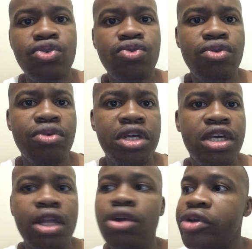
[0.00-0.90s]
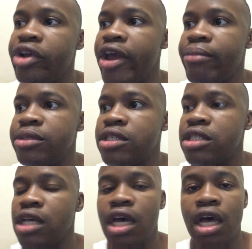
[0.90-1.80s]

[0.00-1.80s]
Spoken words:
2, 3 kilograms,